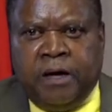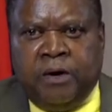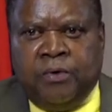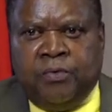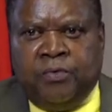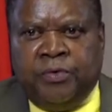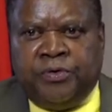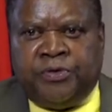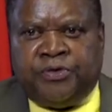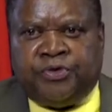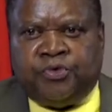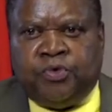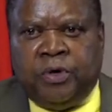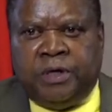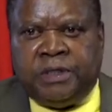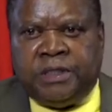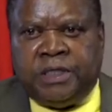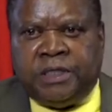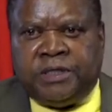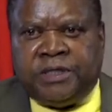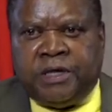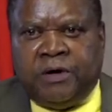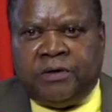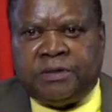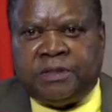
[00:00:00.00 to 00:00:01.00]
With
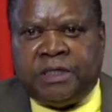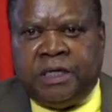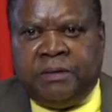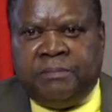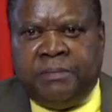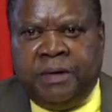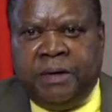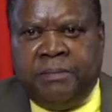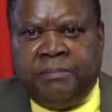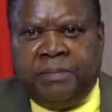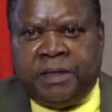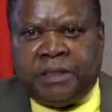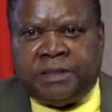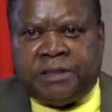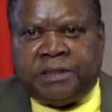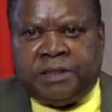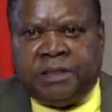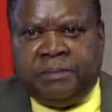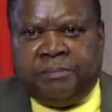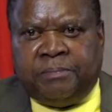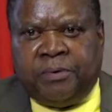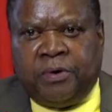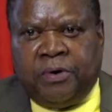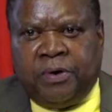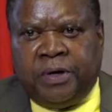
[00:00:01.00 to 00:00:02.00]
20,000 members
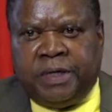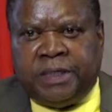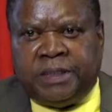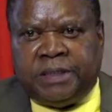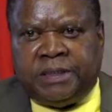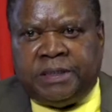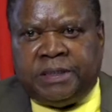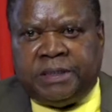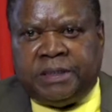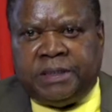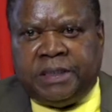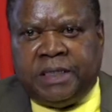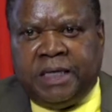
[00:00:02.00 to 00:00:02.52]
deployed